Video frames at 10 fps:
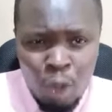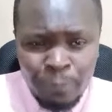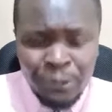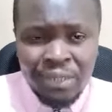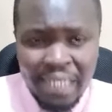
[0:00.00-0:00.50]

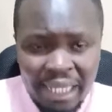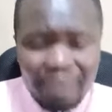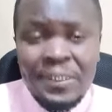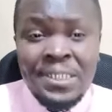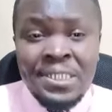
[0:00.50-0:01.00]
option
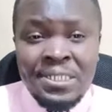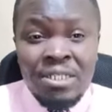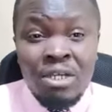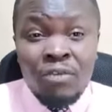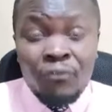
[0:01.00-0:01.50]
left
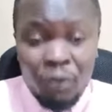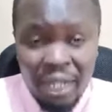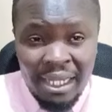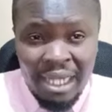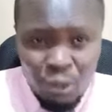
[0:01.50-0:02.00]
for
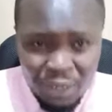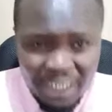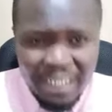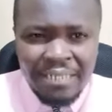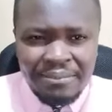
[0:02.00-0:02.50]
Raila
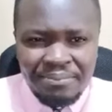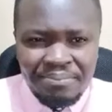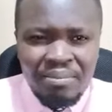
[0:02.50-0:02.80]
Odinga